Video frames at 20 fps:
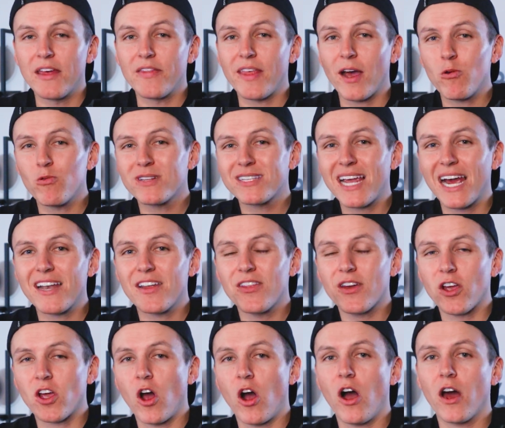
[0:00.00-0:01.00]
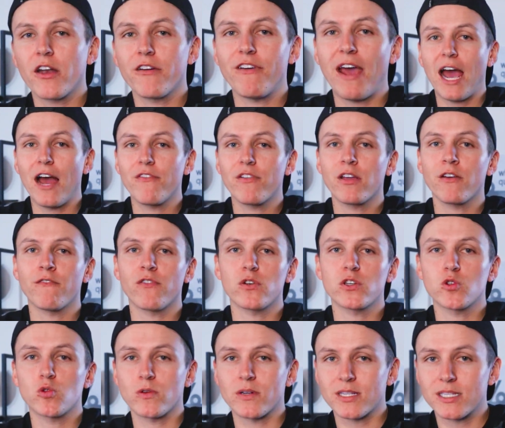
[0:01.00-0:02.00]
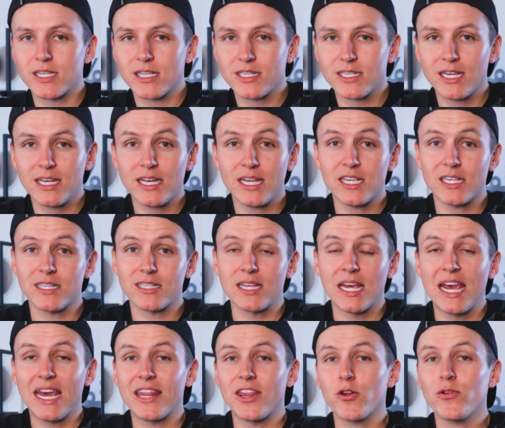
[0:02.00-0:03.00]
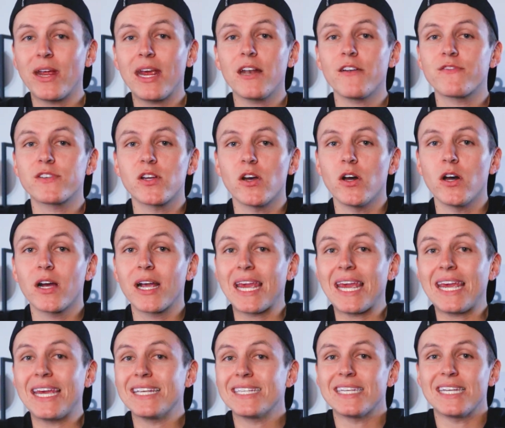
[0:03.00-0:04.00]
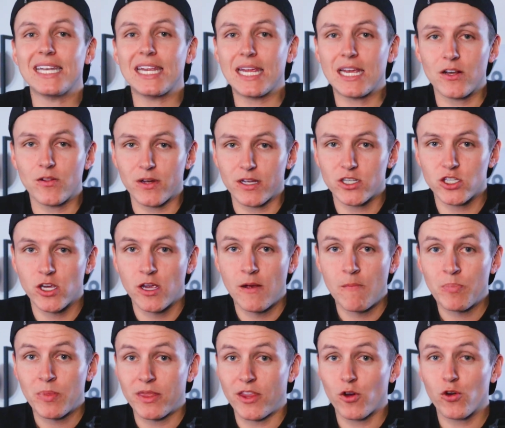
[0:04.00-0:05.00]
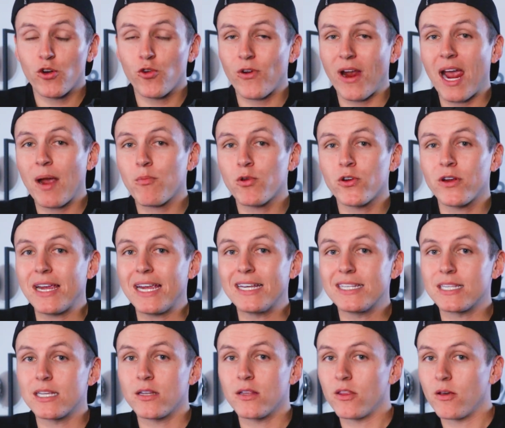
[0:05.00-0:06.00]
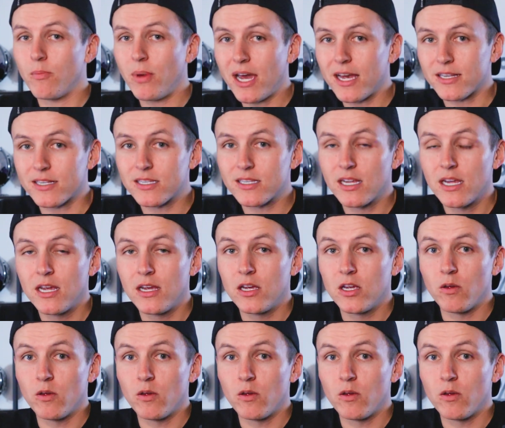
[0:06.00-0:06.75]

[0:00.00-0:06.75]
That was kind of the con of having a virtual assistant is their native tongue isn't English. Their grammar isn't the best.